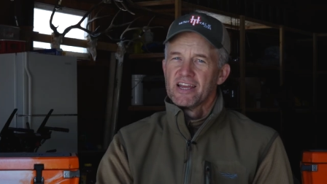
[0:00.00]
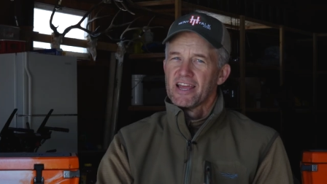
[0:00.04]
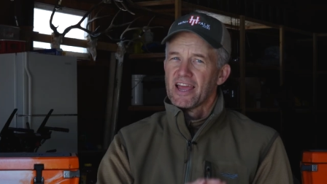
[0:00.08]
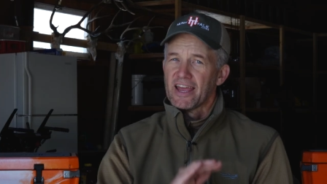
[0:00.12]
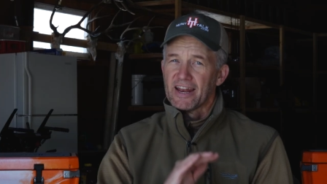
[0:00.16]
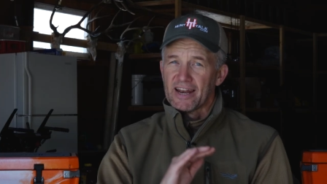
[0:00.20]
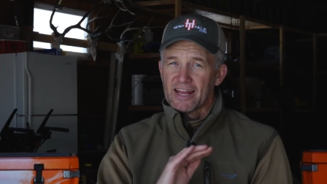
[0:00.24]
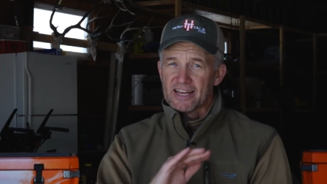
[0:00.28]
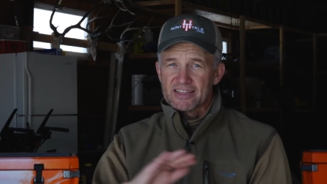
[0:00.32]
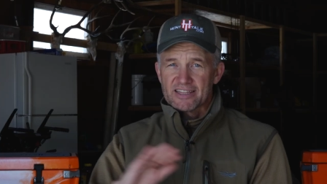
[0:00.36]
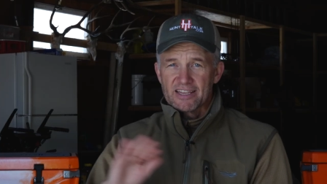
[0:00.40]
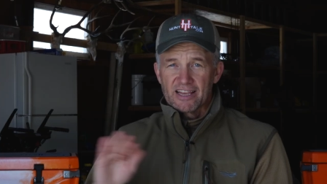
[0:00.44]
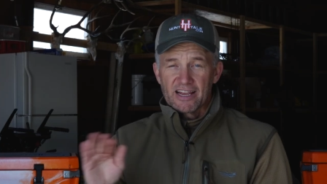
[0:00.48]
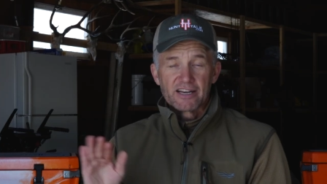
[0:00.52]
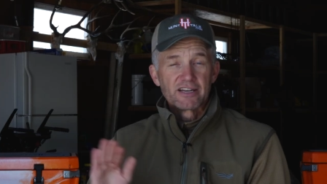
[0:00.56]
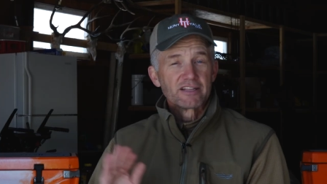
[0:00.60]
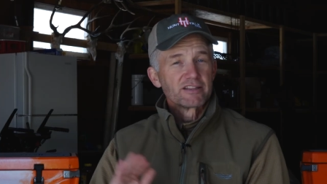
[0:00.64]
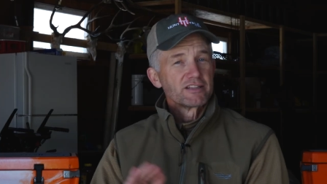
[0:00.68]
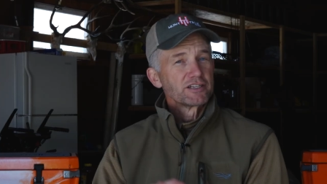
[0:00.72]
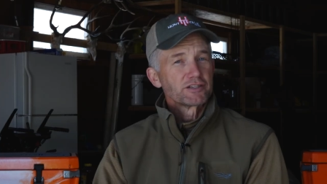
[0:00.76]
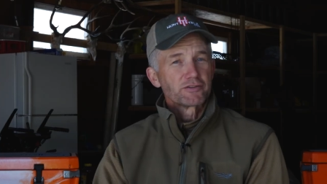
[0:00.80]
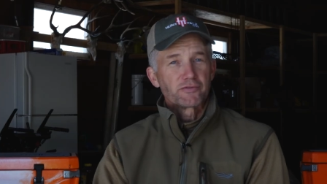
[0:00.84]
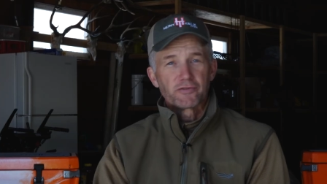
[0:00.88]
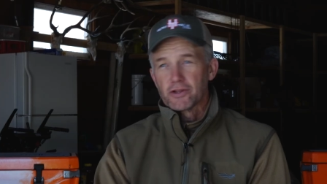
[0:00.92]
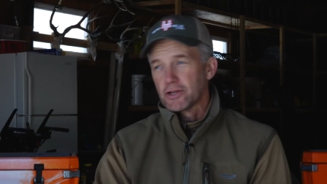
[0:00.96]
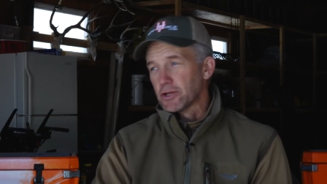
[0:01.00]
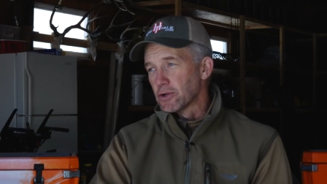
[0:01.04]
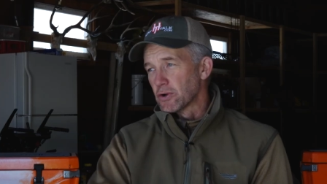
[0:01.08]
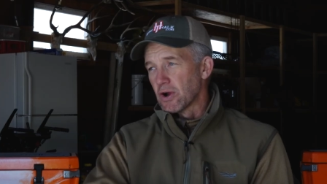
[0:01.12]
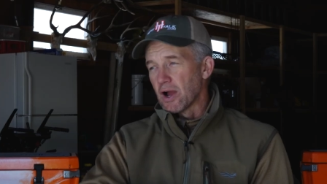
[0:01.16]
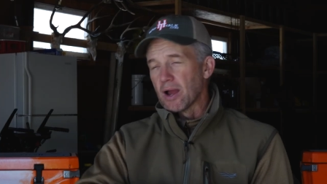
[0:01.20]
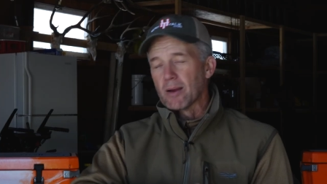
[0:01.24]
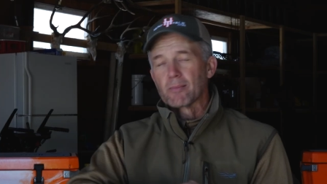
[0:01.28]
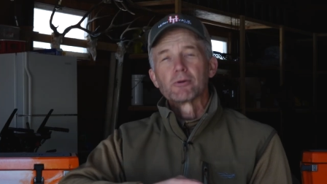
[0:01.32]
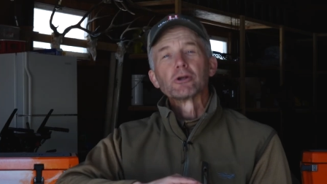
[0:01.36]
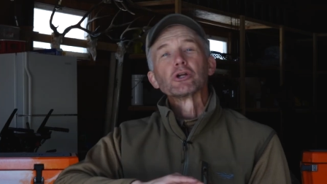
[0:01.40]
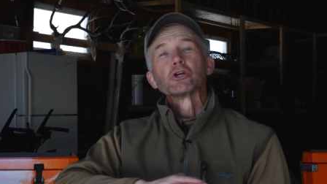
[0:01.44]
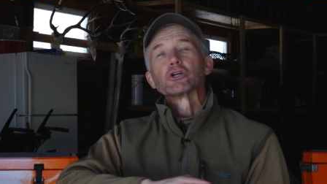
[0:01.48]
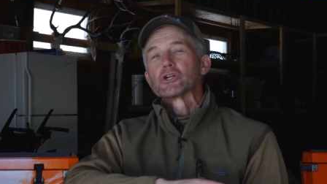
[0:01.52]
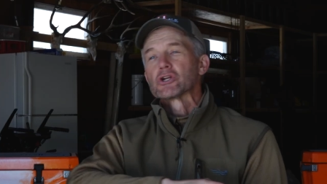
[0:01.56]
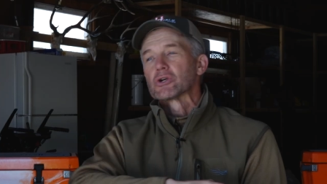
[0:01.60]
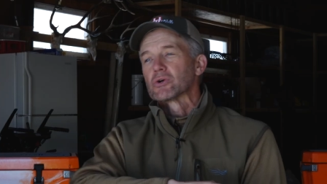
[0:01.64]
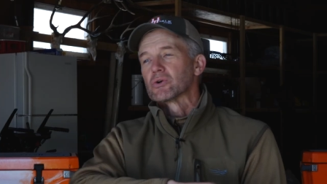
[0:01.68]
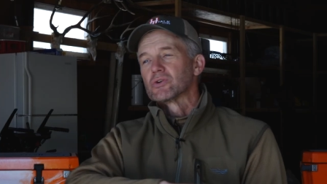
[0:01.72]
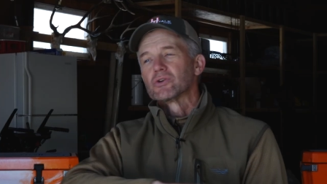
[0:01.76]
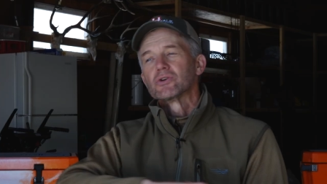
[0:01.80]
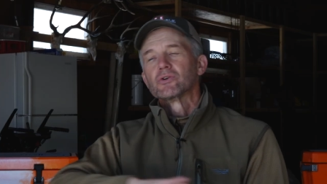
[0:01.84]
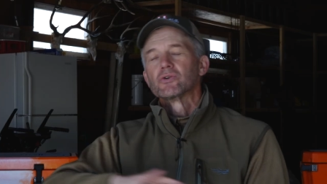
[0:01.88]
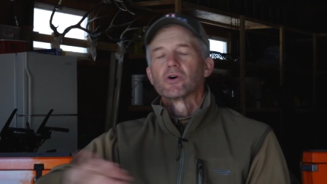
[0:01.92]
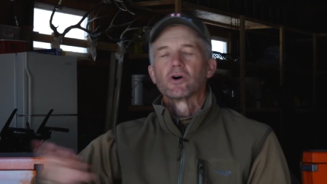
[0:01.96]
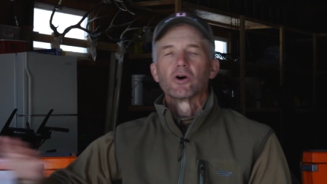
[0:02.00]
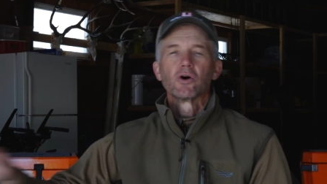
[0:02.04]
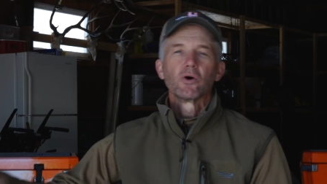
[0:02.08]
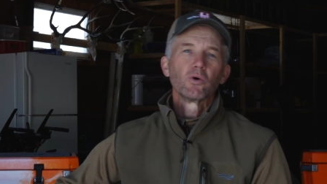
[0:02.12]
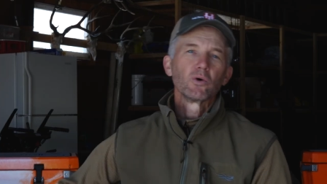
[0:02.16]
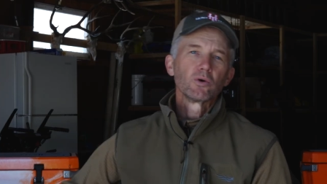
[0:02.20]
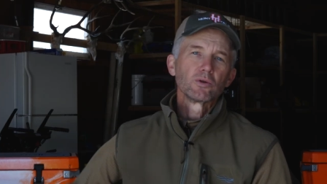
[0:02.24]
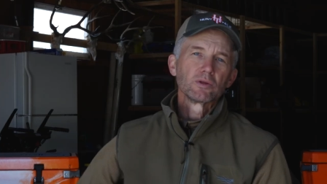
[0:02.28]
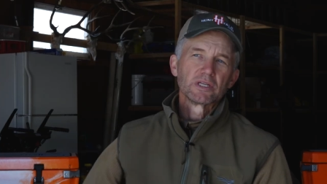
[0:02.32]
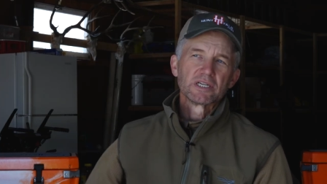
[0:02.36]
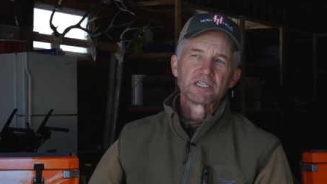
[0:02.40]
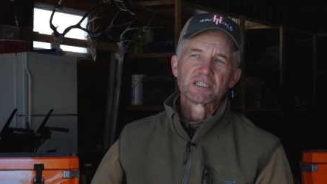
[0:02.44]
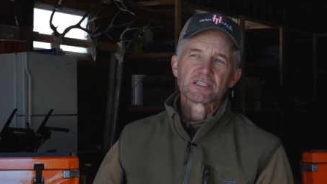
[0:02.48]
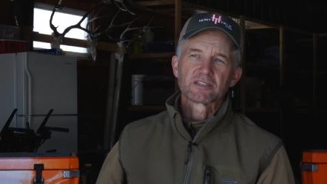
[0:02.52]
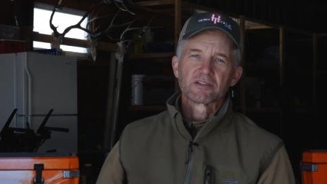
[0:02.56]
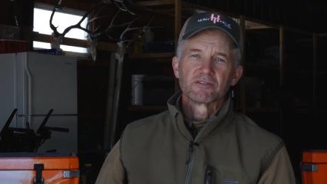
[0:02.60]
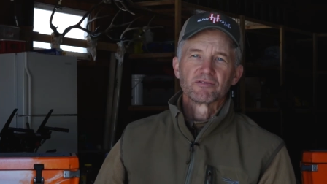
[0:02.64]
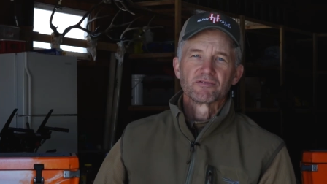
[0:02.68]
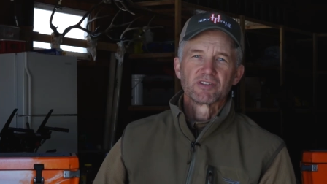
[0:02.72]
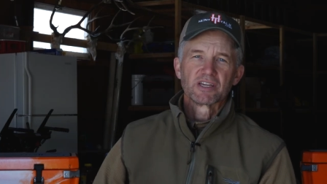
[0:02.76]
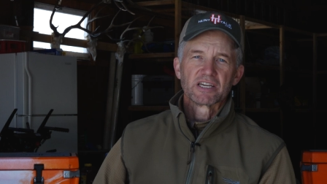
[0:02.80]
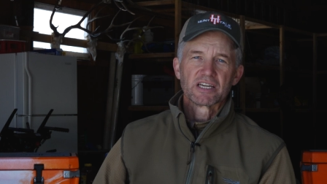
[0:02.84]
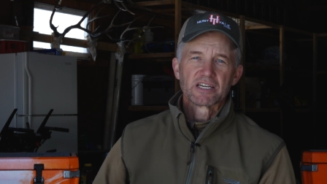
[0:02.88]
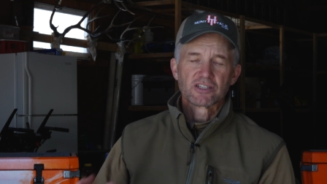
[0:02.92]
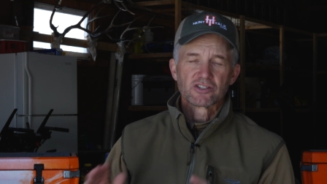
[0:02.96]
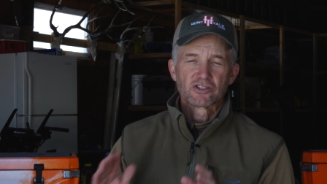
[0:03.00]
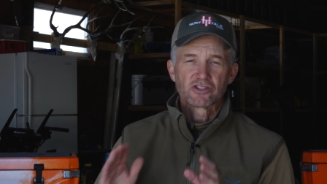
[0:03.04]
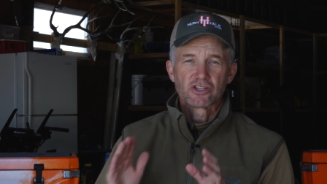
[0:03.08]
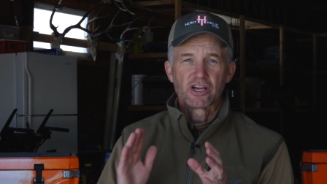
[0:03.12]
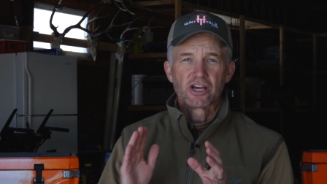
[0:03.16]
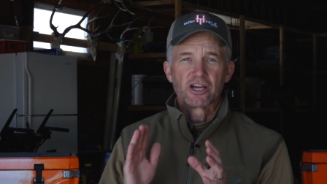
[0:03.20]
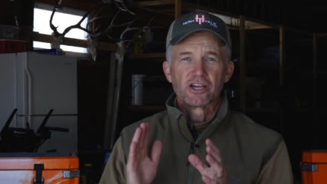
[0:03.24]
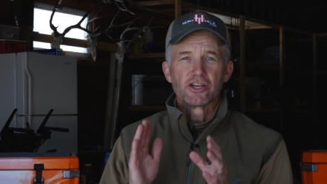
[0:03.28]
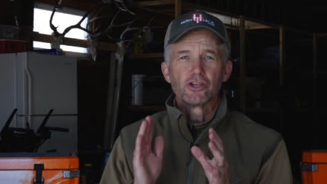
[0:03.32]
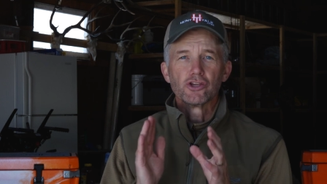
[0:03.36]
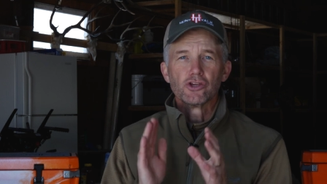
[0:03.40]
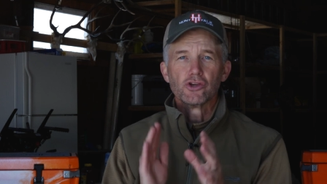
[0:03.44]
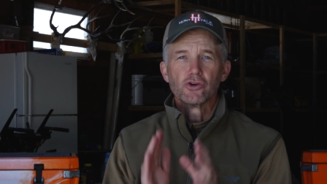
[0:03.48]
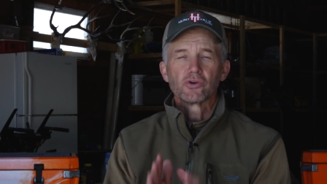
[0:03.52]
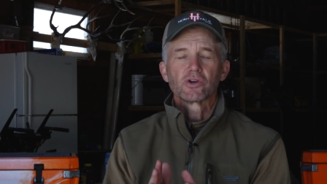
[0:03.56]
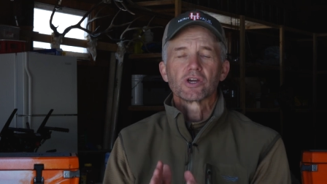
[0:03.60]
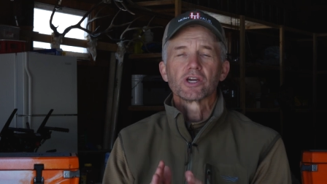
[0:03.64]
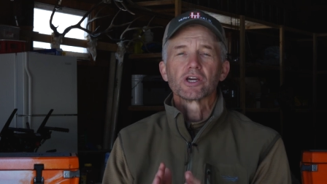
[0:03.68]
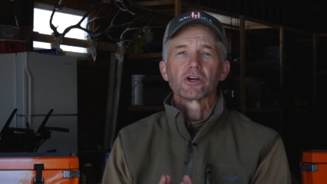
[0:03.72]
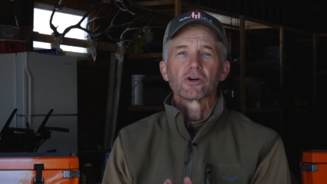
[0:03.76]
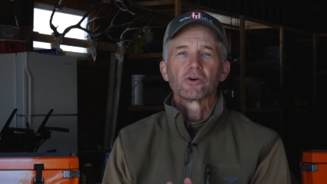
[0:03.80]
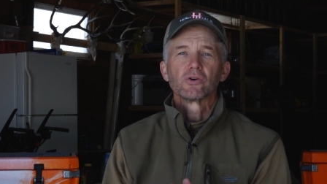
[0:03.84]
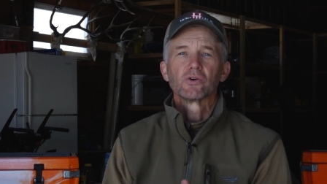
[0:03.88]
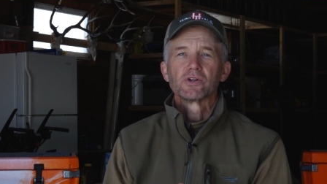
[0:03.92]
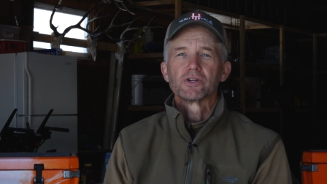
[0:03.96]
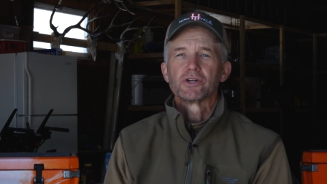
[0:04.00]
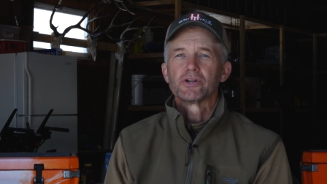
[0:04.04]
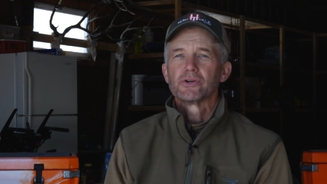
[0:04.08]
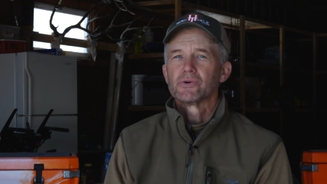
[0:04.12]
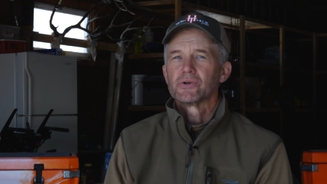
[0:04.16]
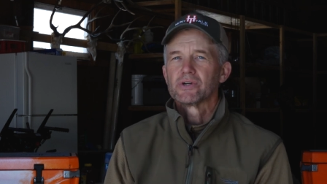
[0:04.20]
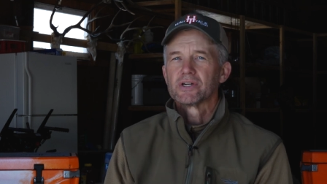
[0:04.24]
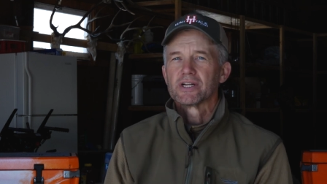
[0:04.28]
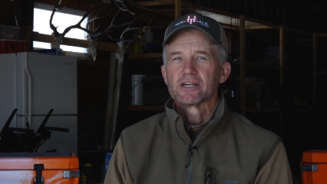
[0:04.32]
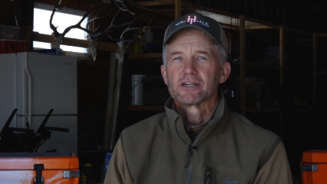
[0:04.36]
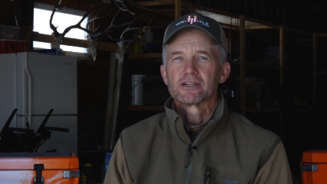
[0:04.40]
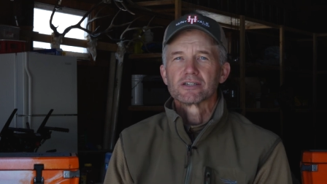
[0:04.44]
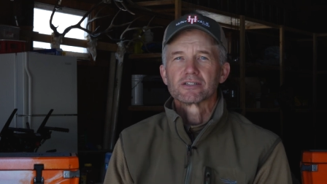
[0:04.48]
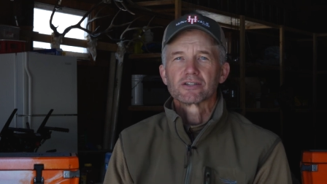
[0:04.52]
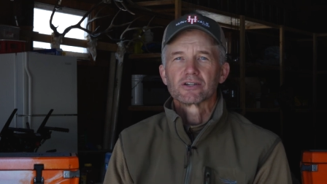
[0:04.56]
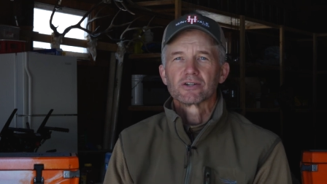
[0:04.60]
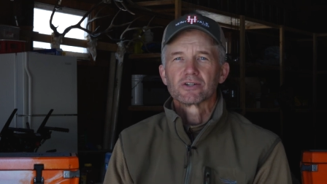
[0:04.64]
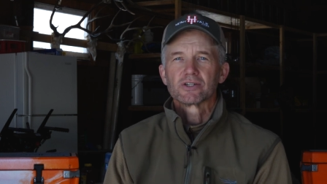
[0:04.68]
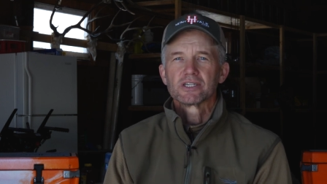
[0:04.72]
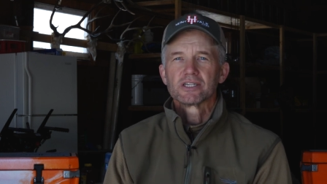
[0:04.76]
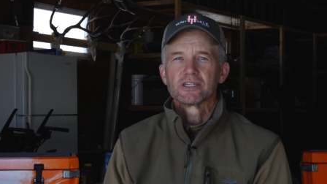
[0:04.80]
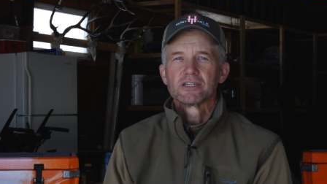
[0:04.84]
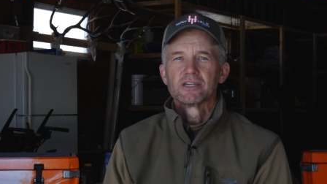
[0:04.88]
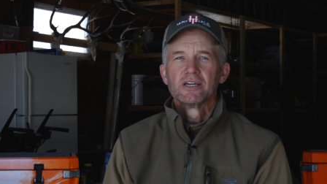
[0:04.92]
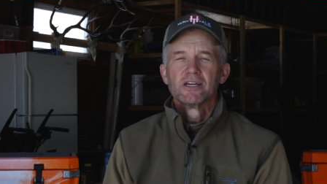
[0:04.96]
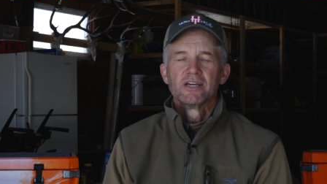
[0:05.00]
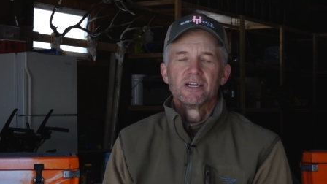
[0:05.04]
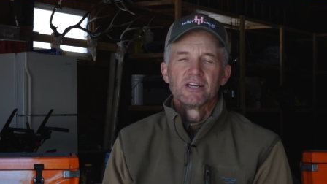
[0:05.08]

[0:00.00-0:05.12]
And at the end of this video, I'm going to show you a whole list of things that you can go and do in Arizona